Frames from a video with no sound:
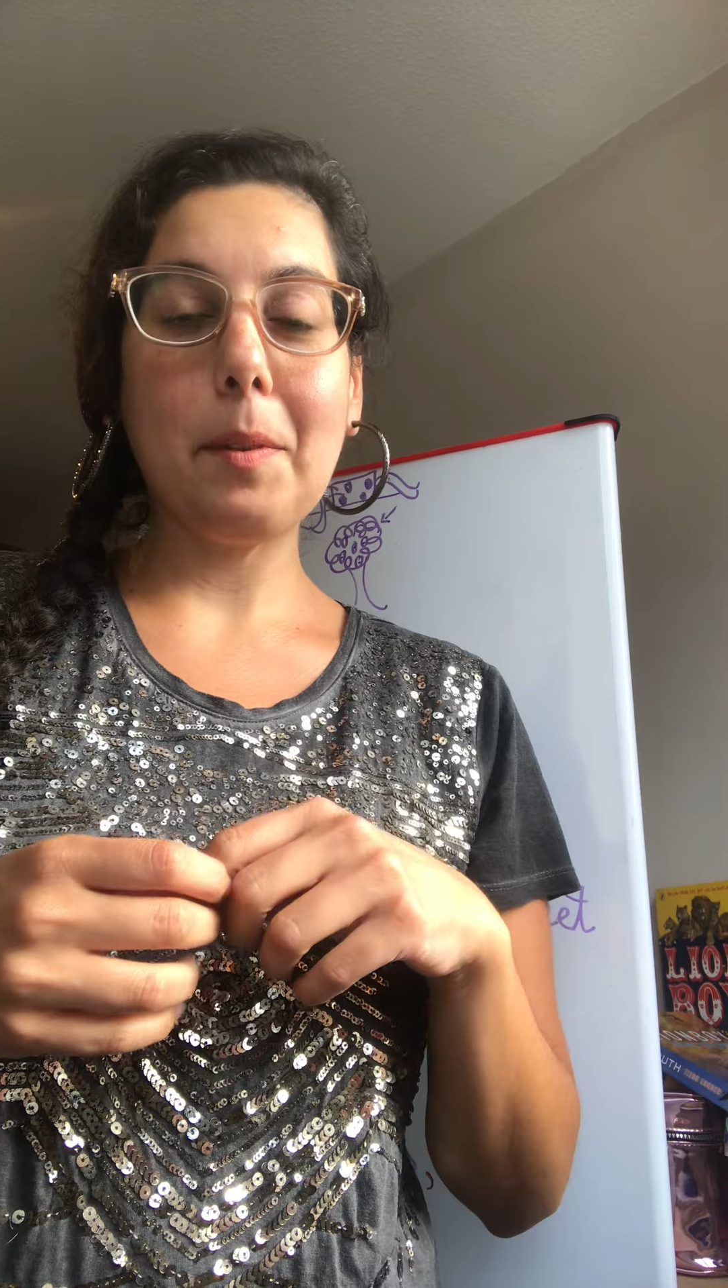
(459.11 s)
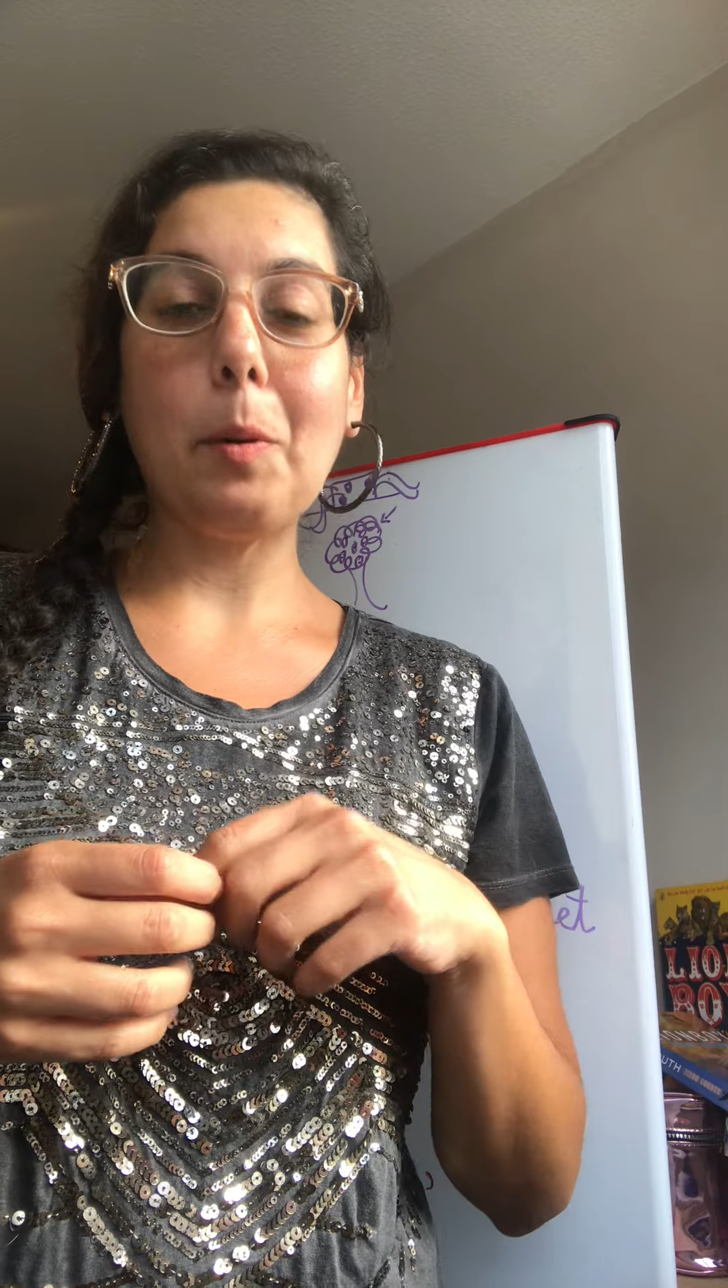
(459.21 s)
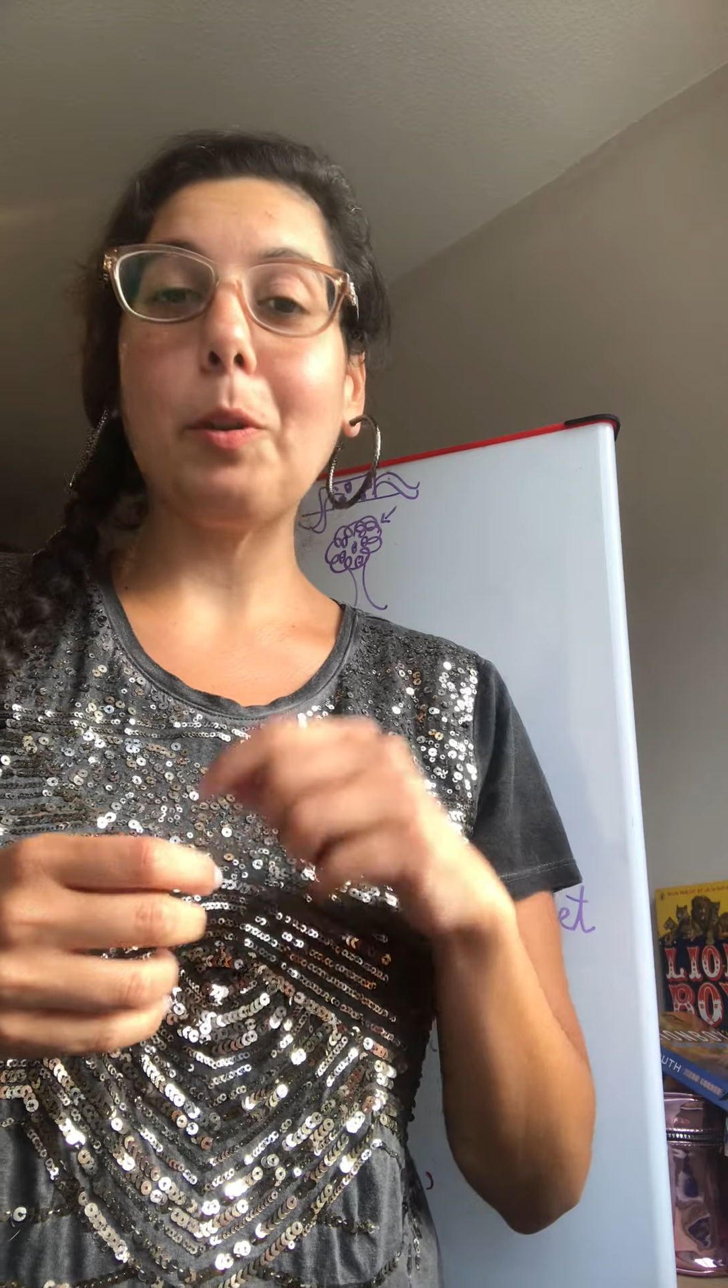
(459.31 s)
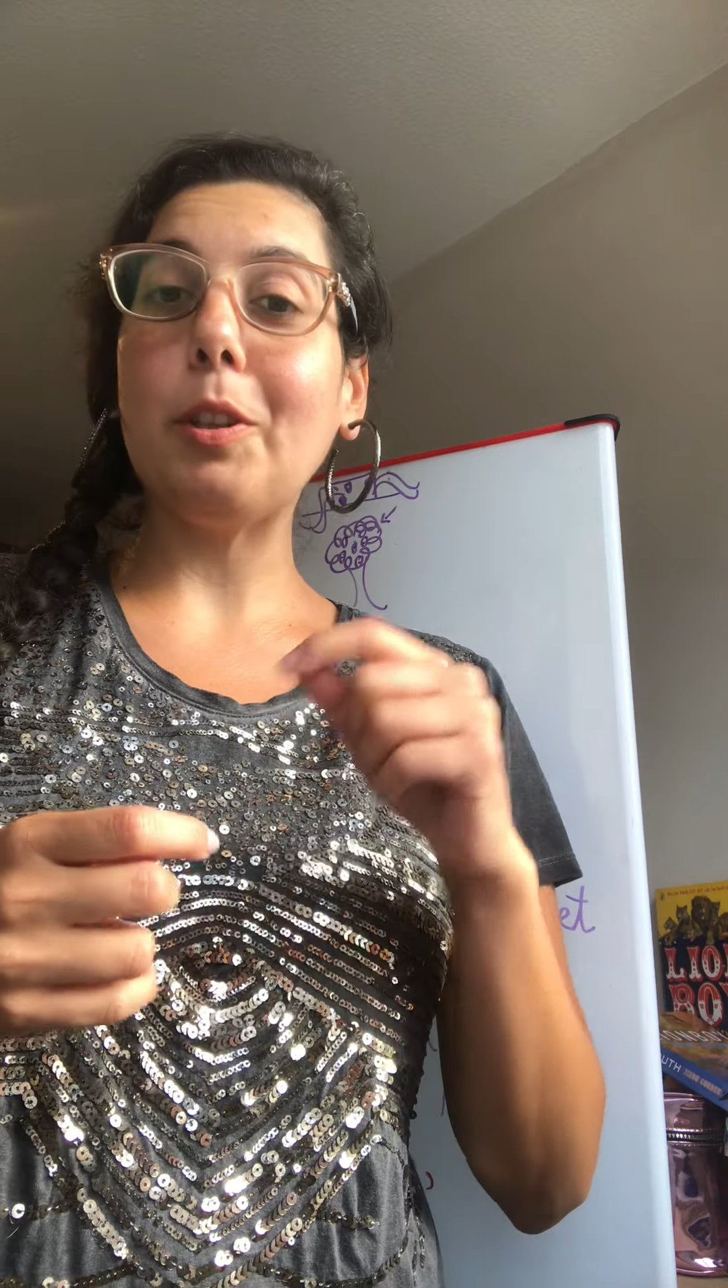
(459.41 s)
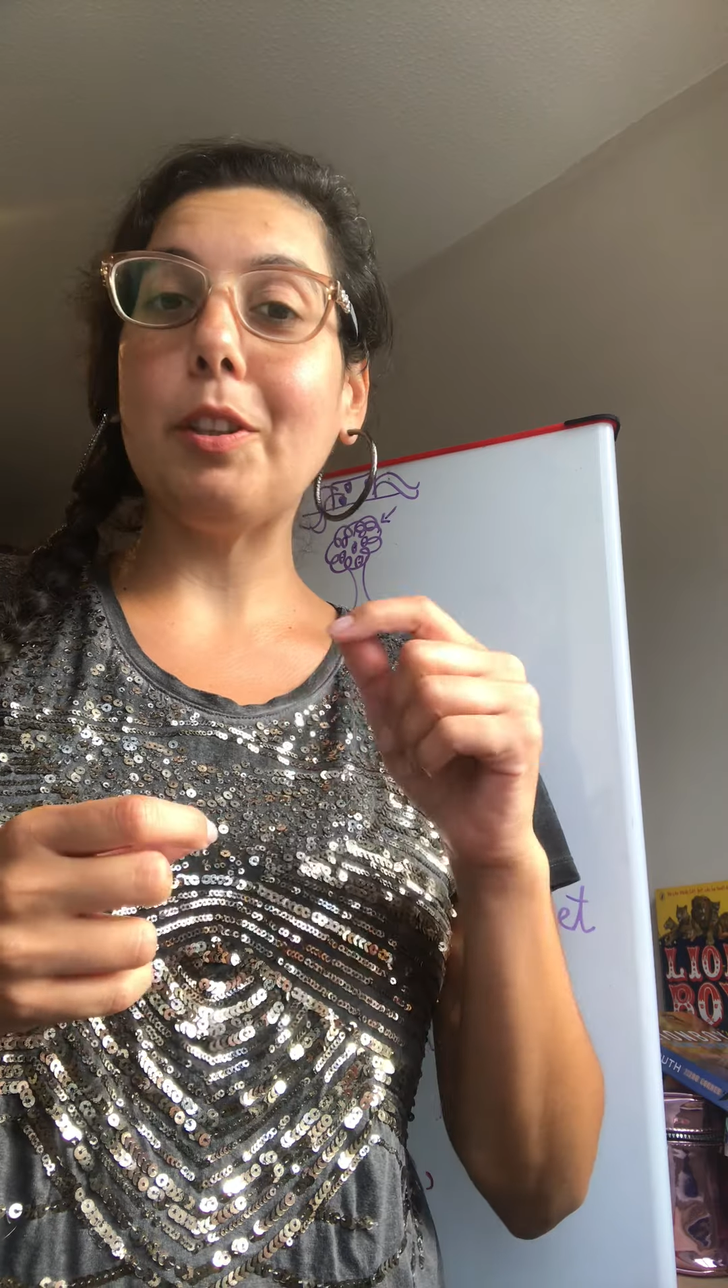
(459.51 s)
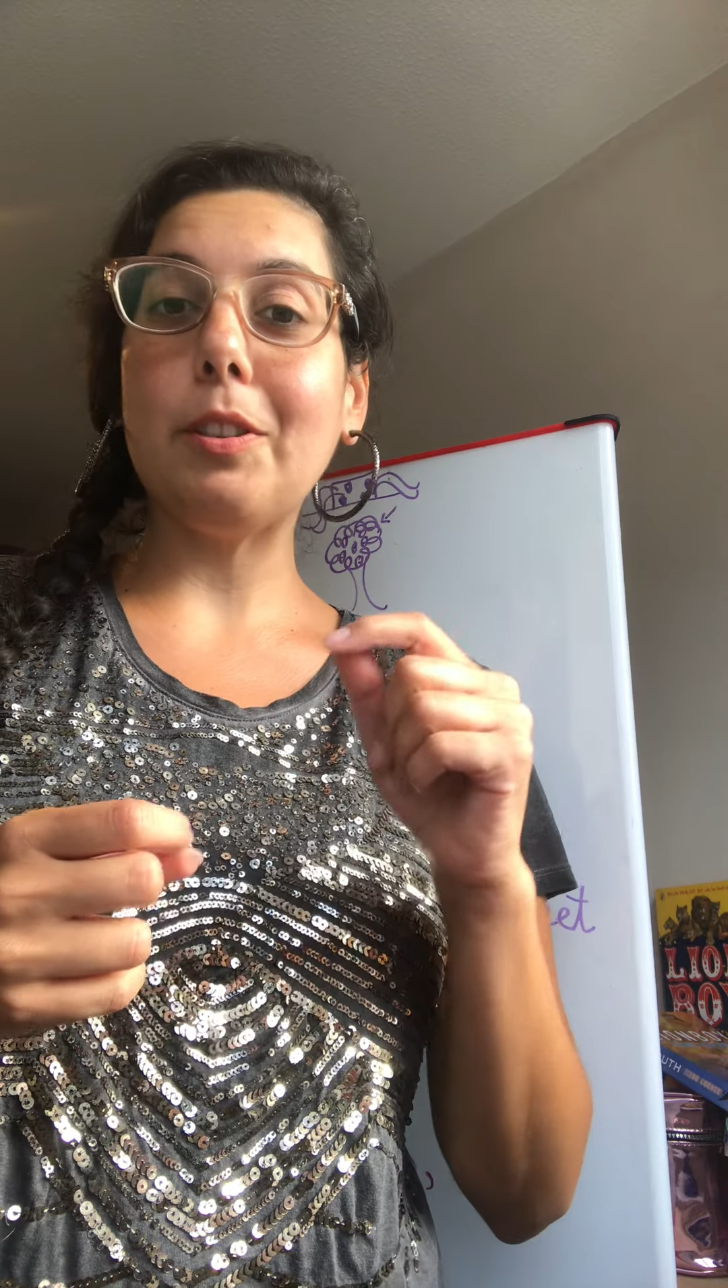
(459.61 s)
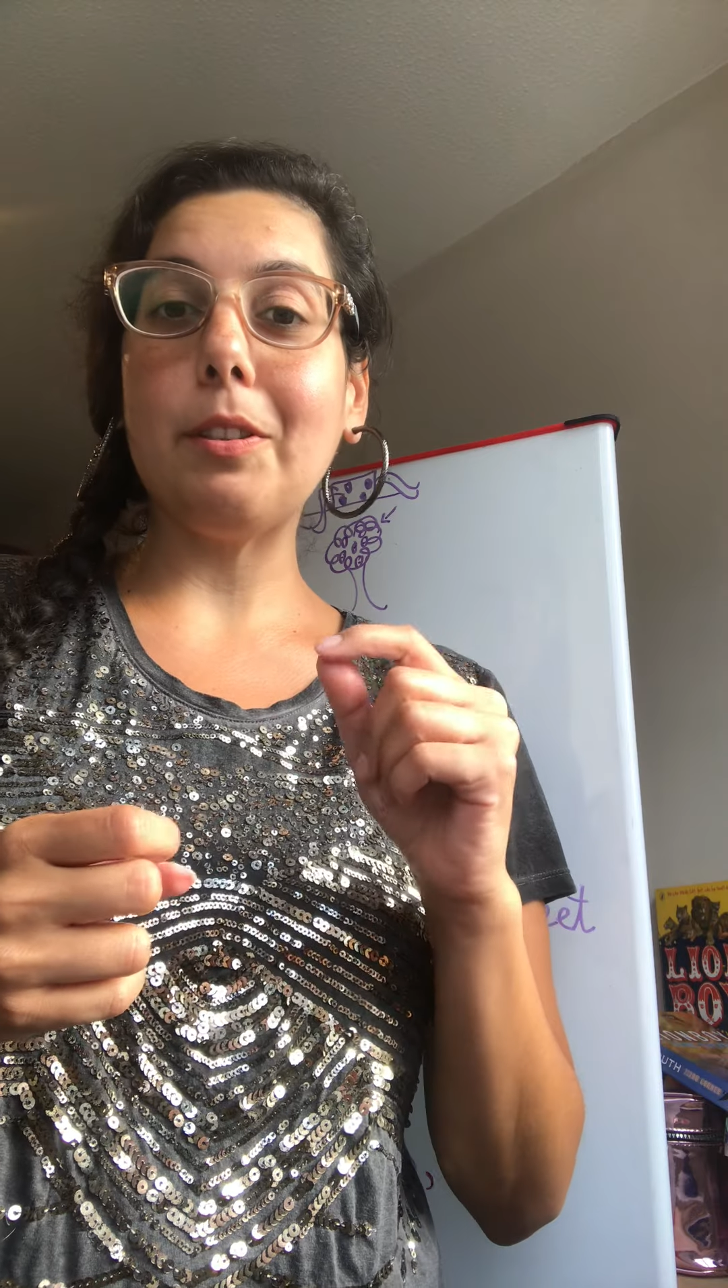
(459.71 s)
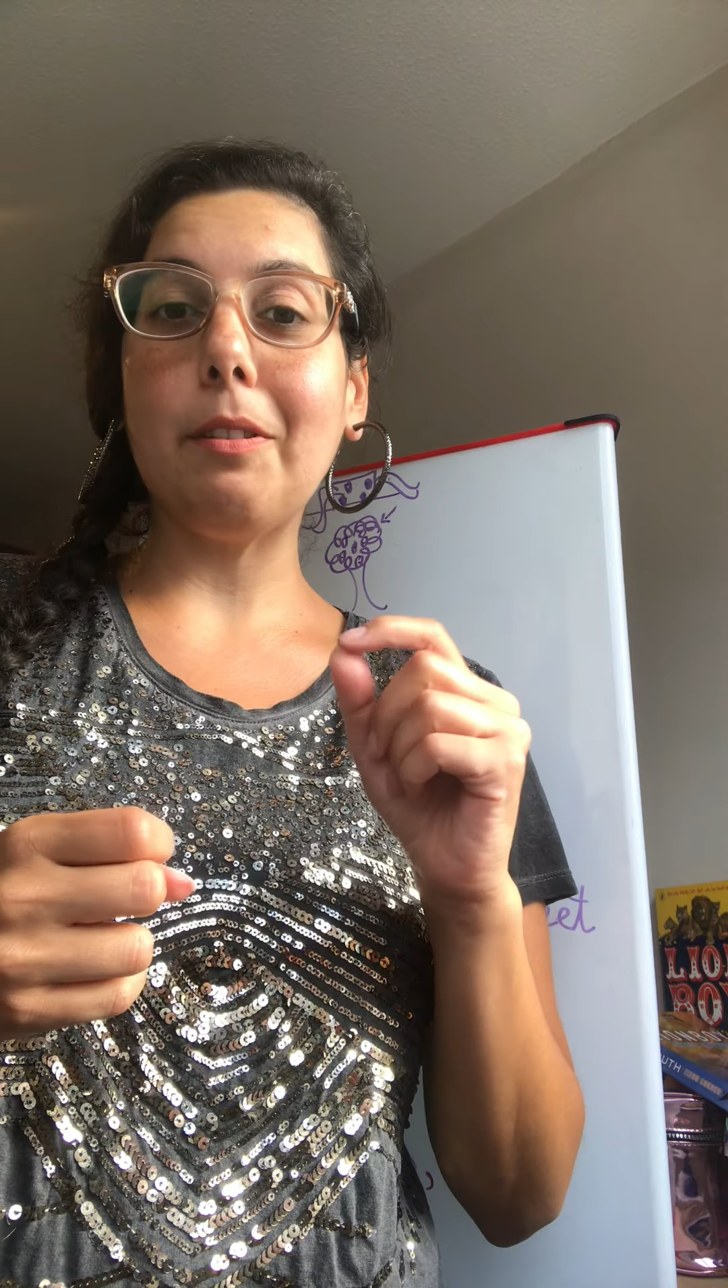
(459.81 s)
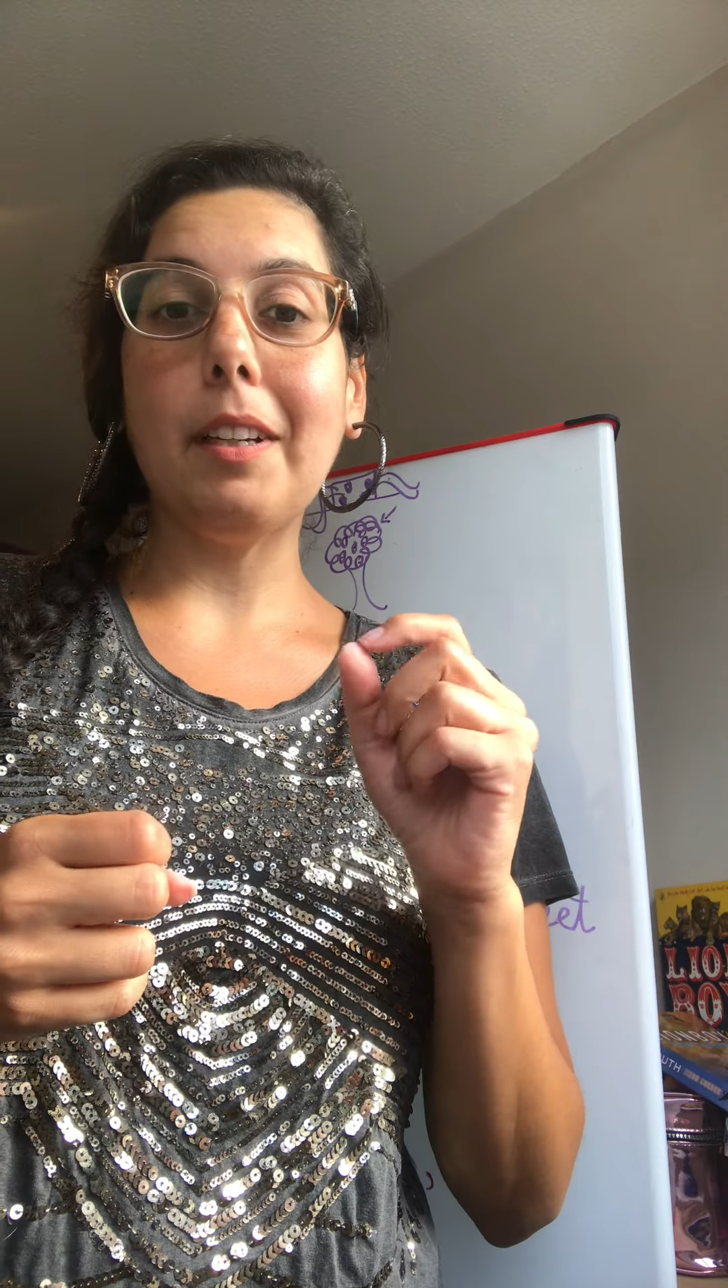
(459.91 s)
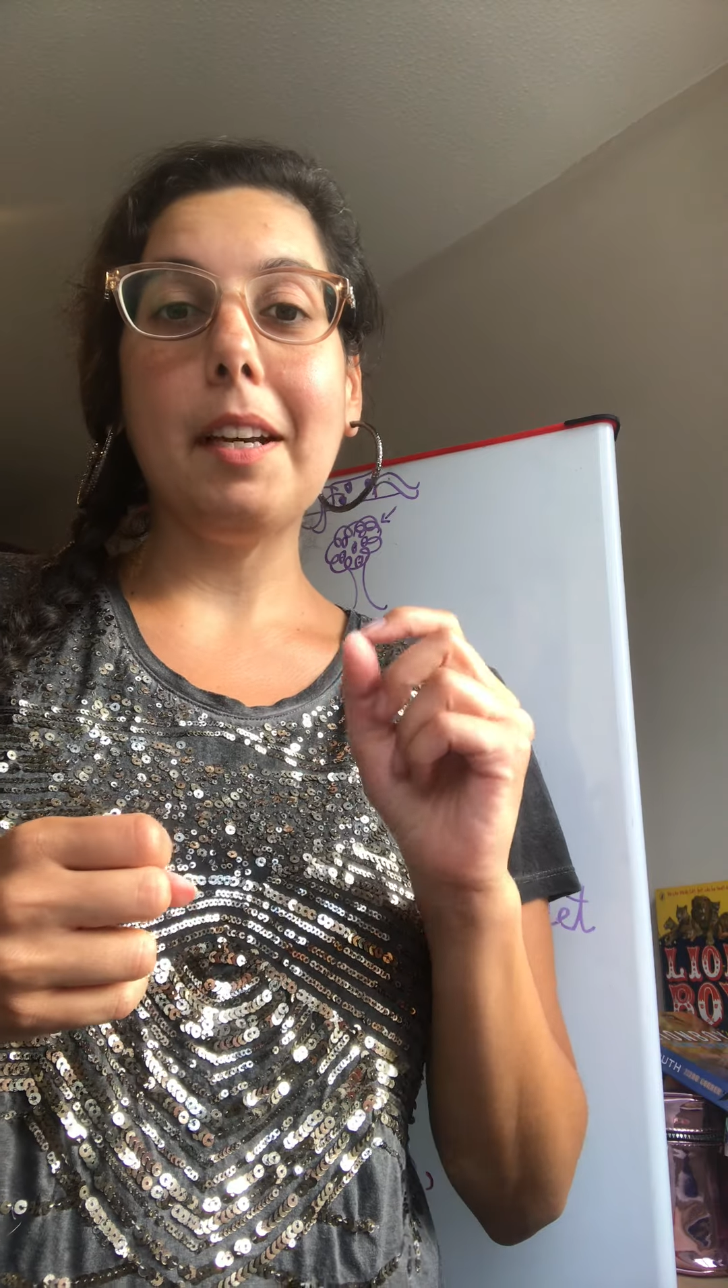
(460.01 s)
Or you could
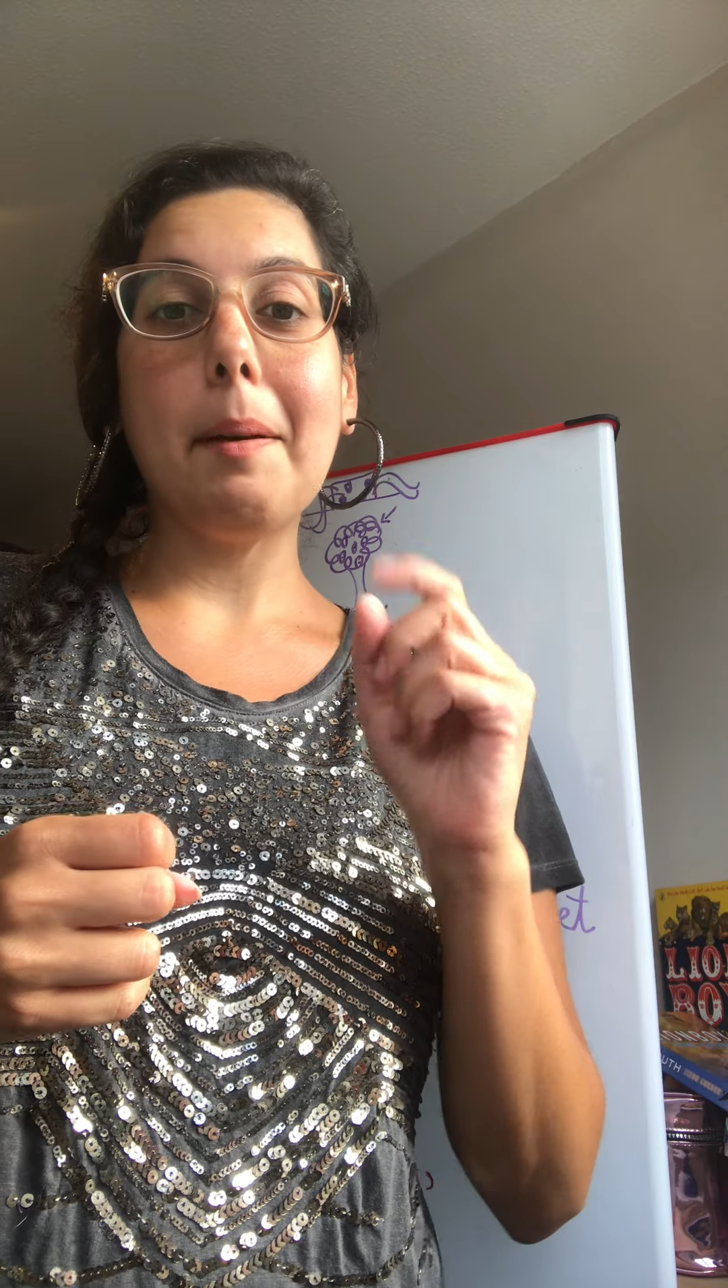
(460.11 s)
do